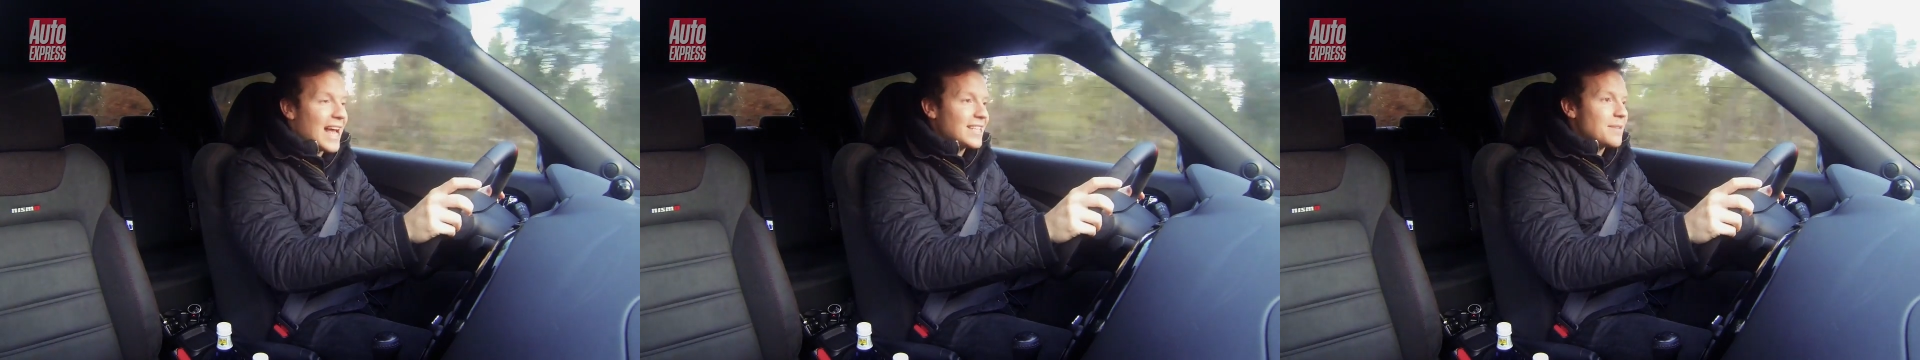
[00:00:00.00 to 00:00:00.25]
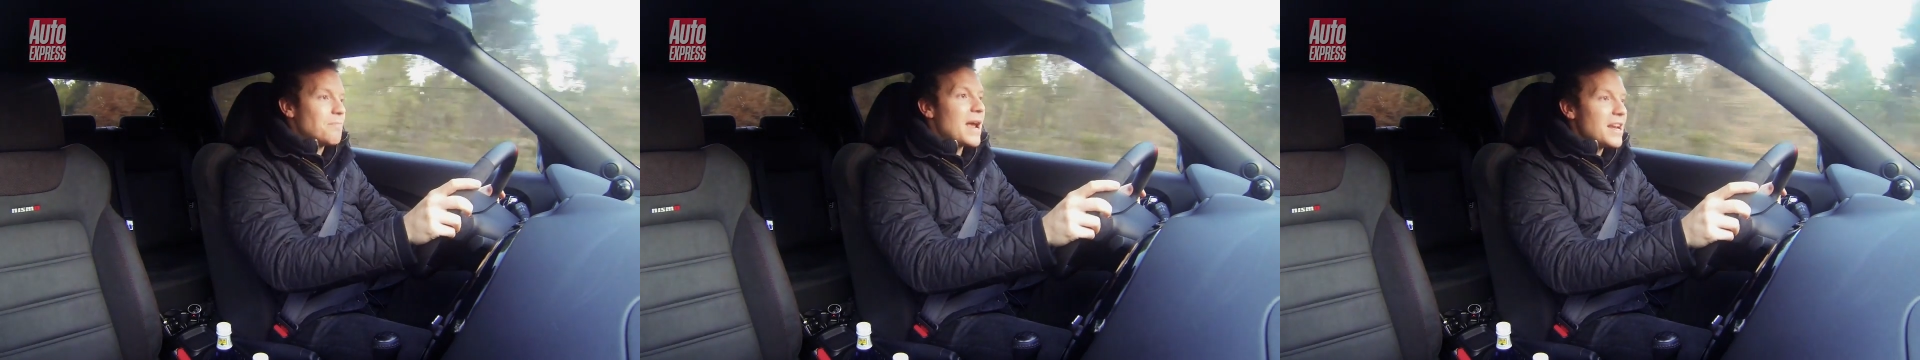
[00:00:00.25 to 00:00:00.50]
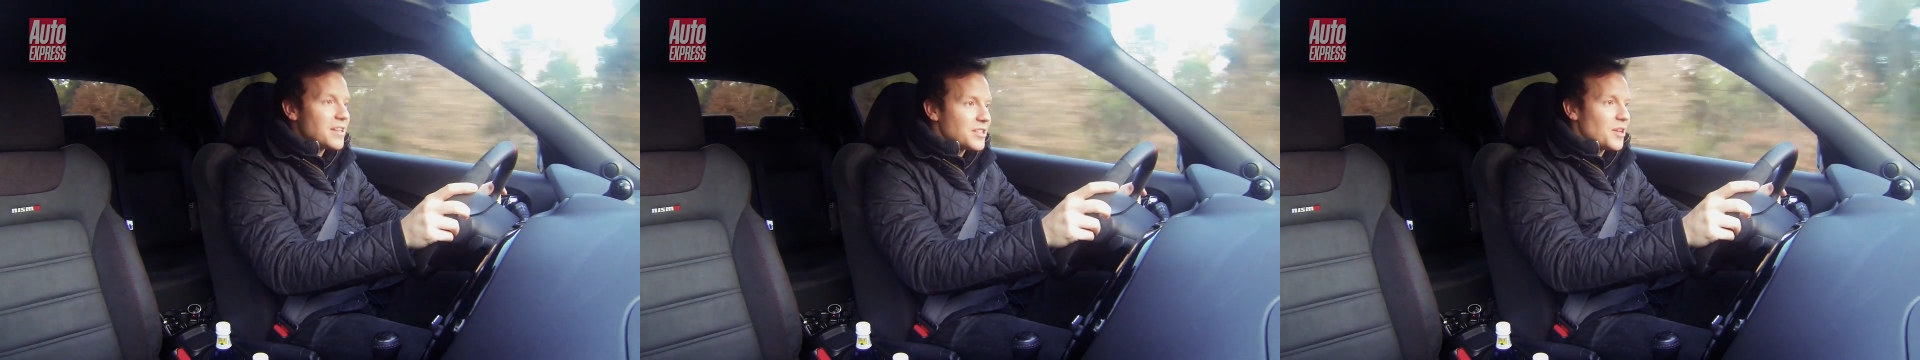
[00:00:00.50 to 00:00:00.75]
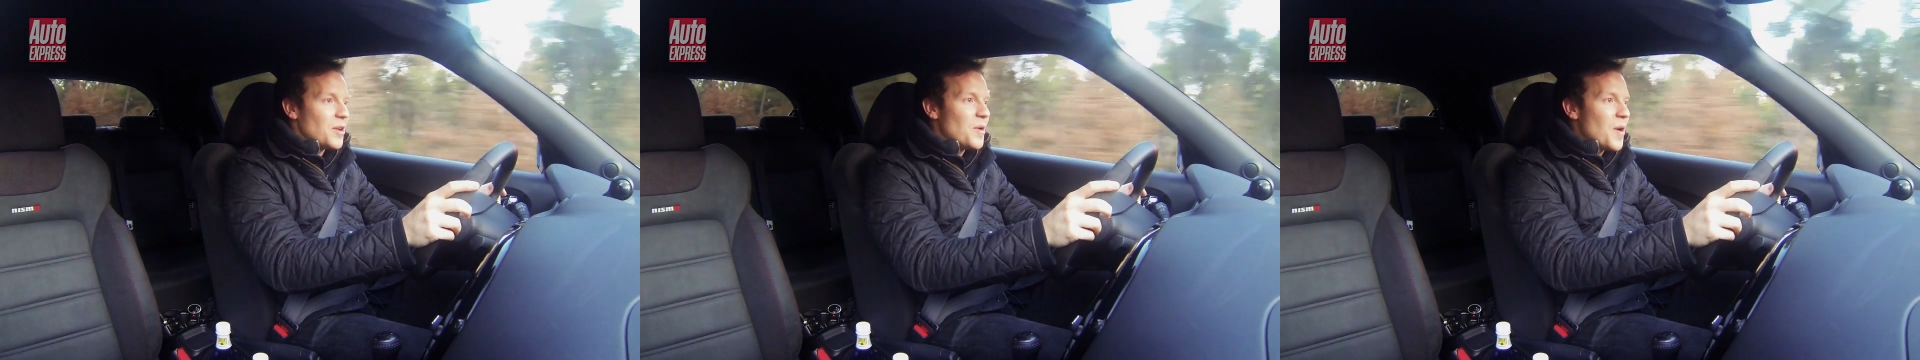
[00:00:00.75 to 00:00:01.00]
It makes
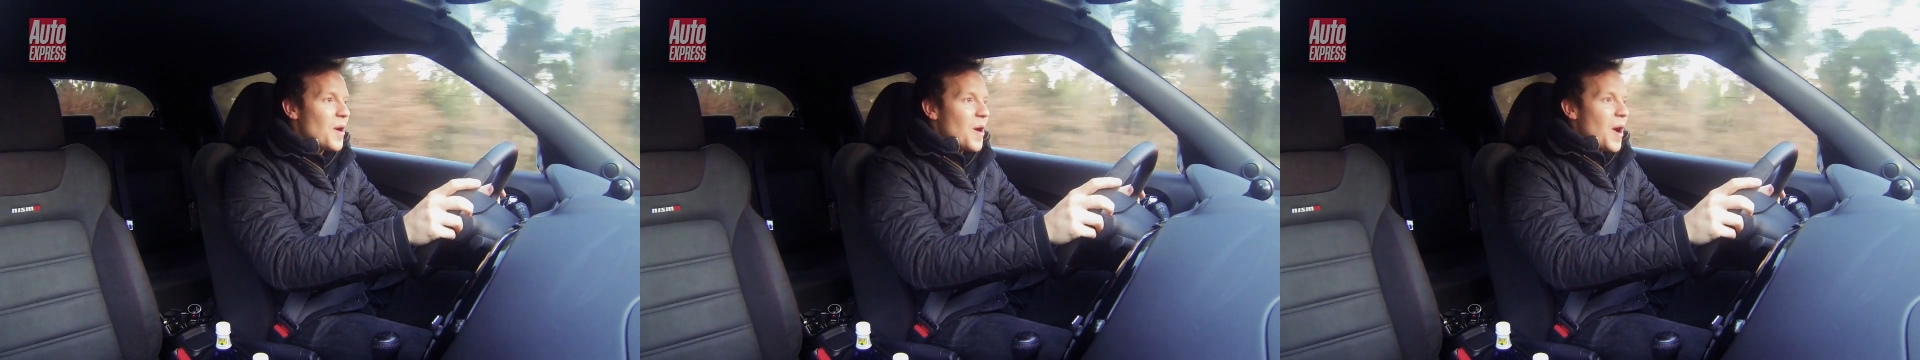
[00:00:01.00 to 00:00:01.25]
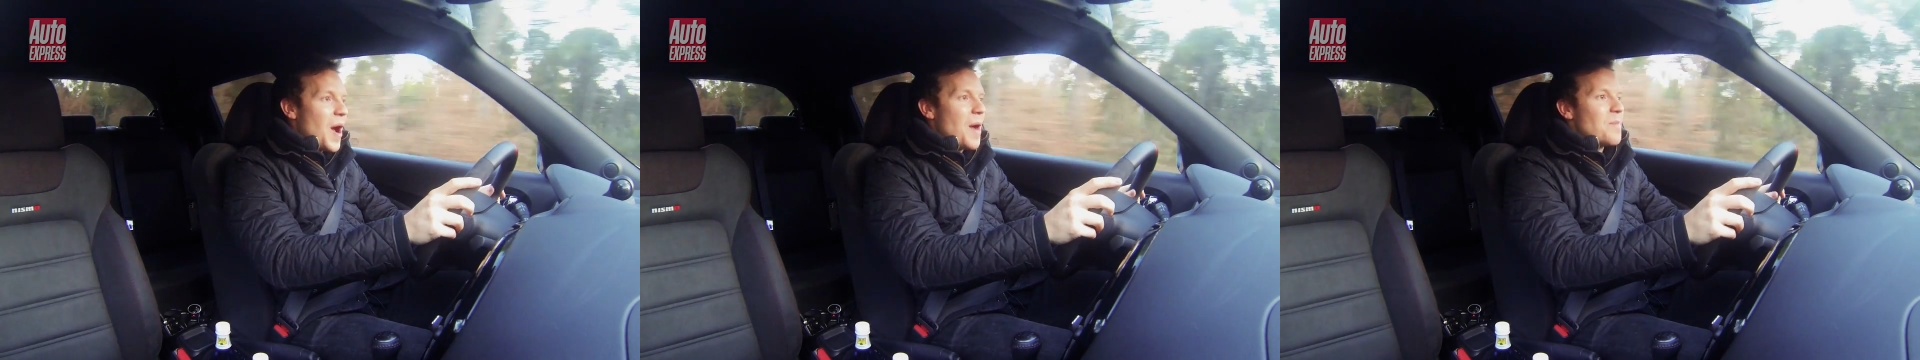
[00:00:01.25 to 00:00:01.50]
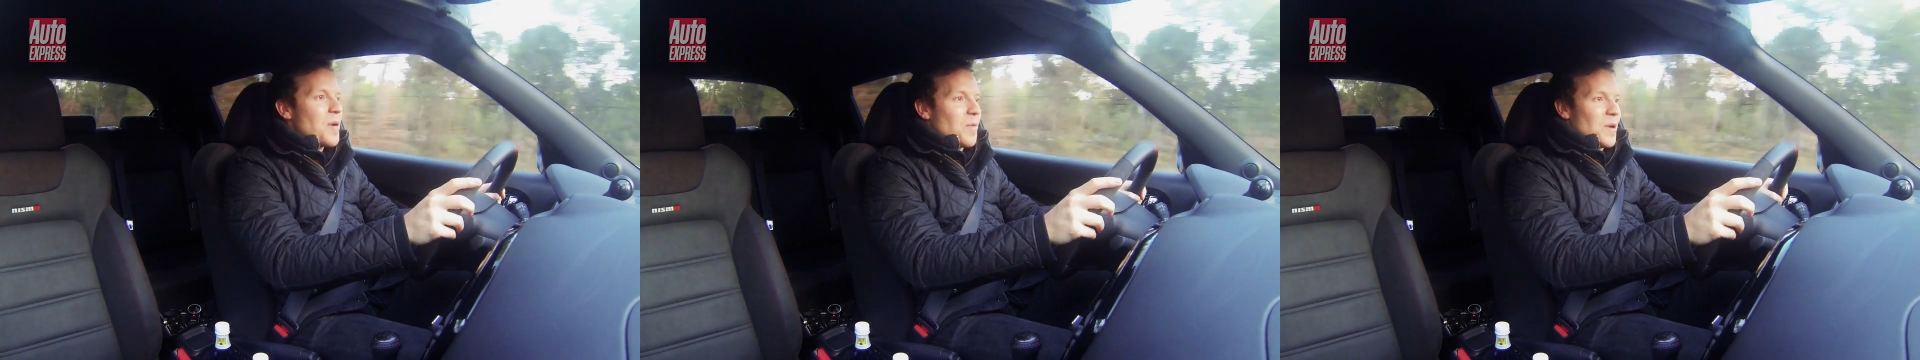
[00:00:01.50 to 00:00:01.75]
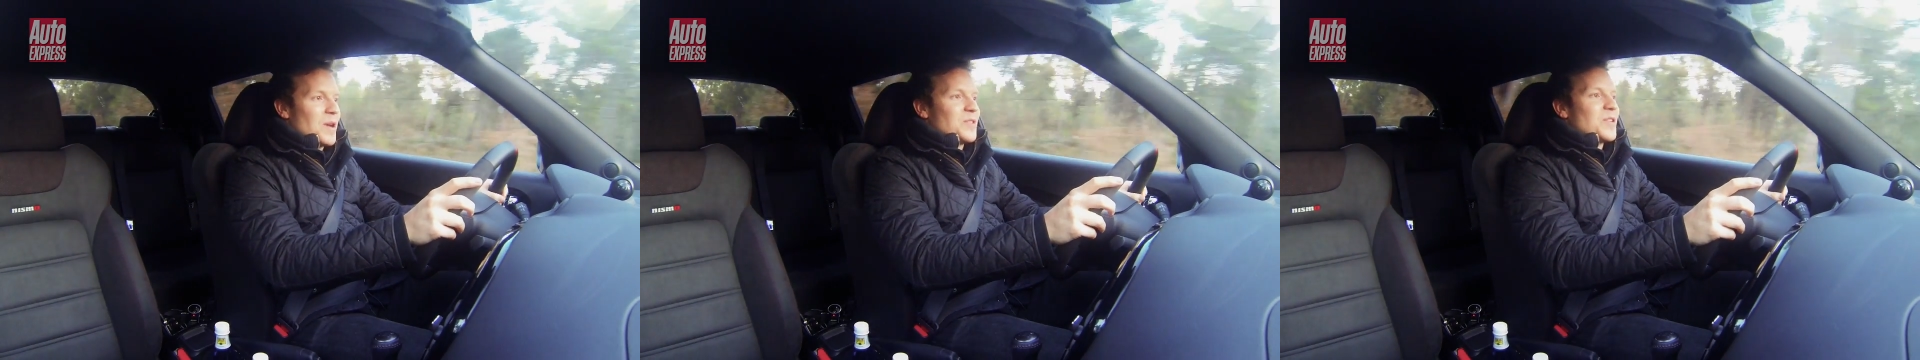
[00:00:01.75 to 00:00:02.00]
you want
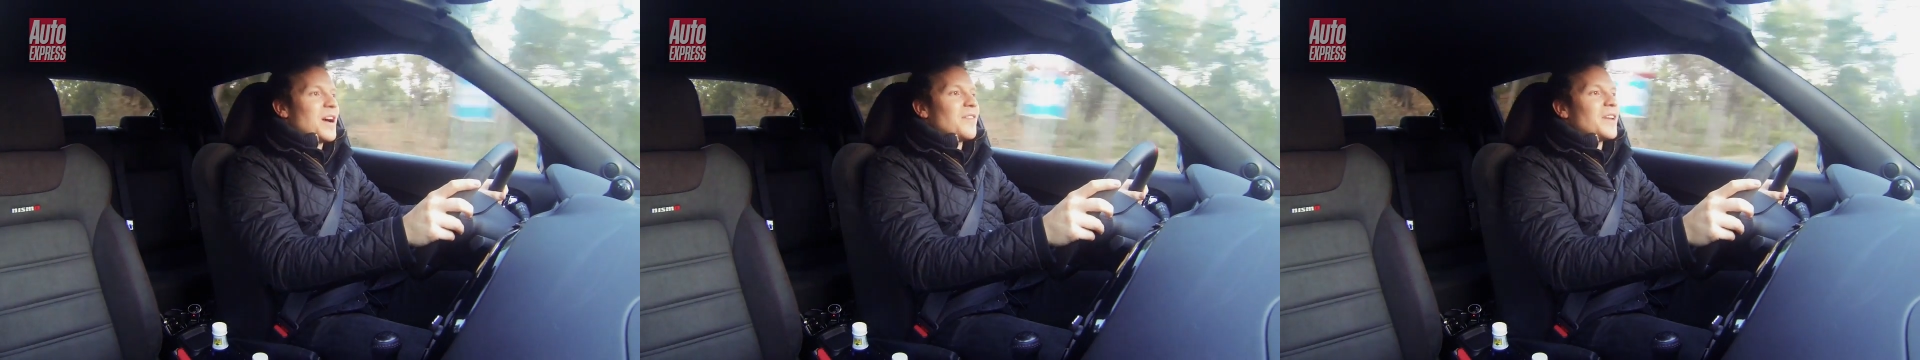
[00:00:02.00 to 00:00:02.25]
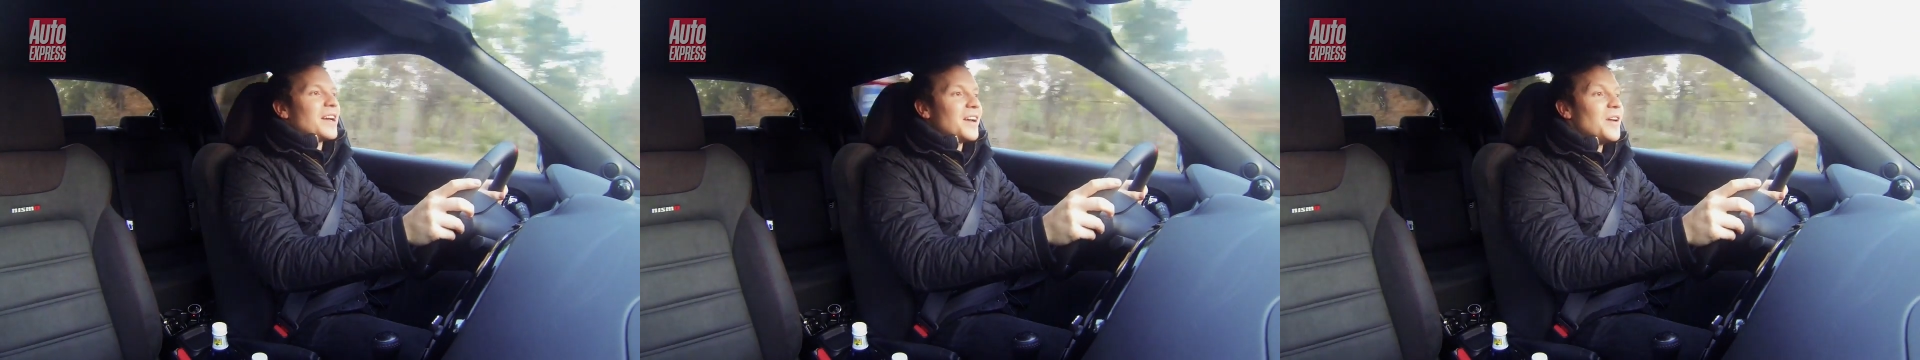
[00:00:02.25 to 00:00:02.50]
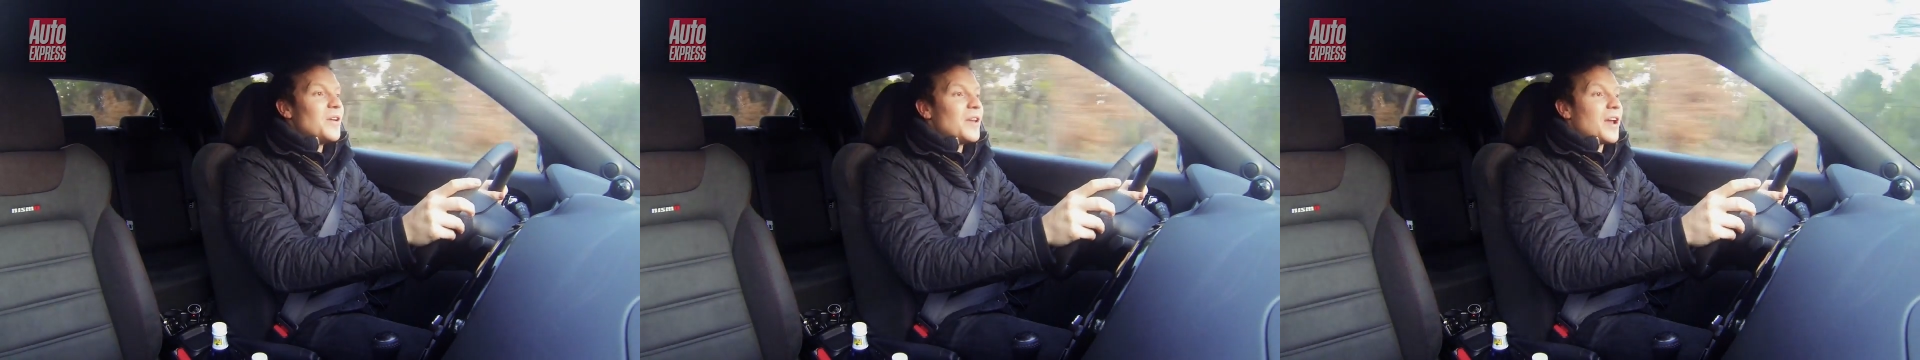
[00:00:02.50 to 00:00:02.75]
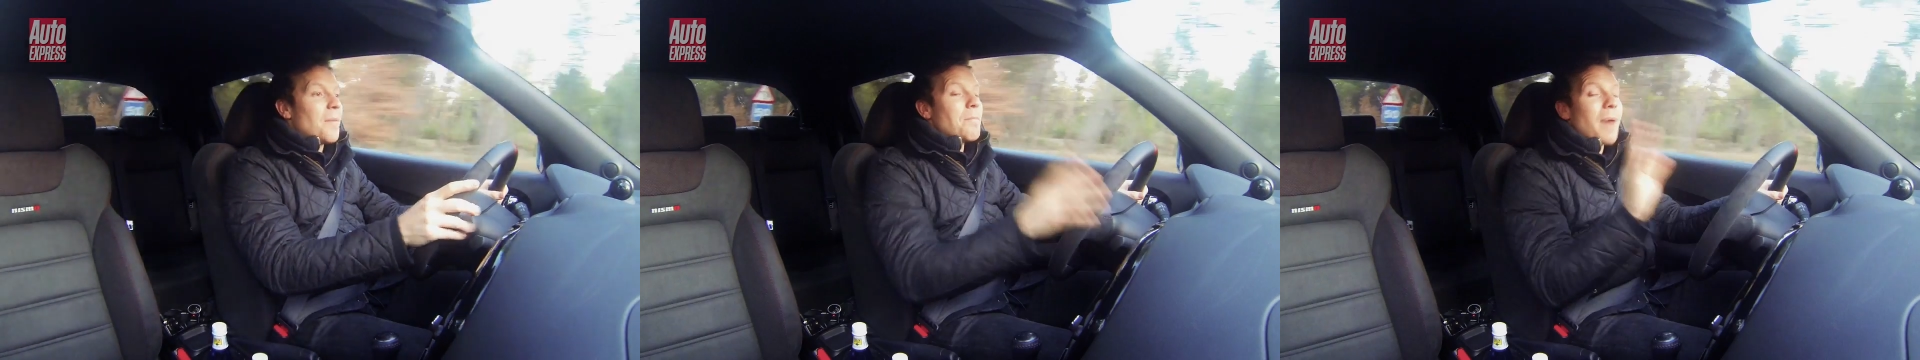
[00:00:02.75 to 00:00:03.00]
to drive like a
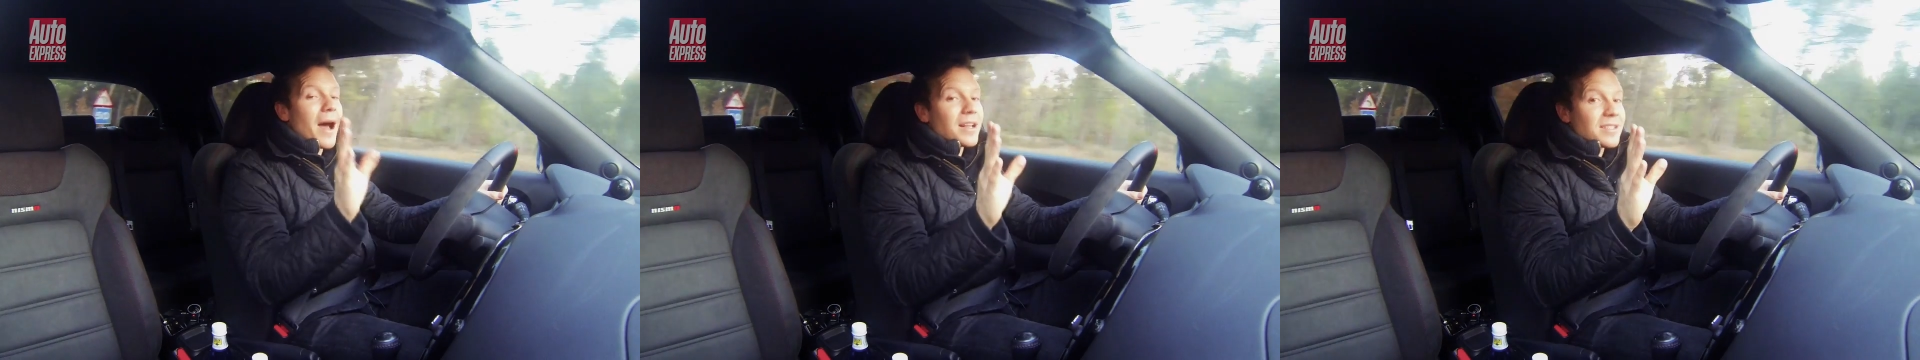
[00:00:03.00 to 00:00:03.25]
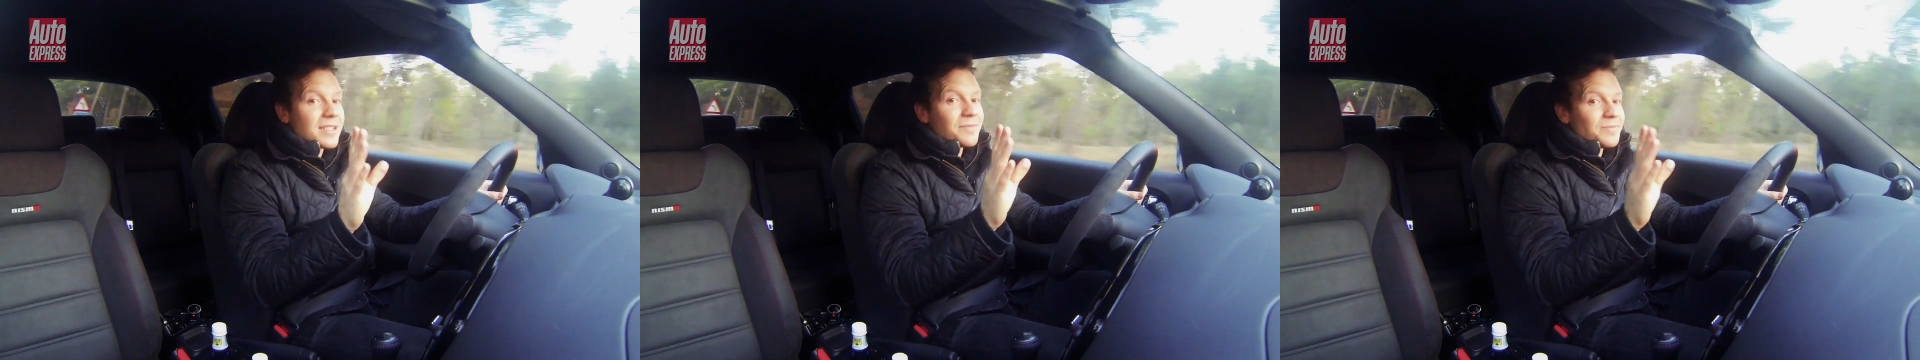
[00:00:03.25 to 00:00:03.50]
hooligan, but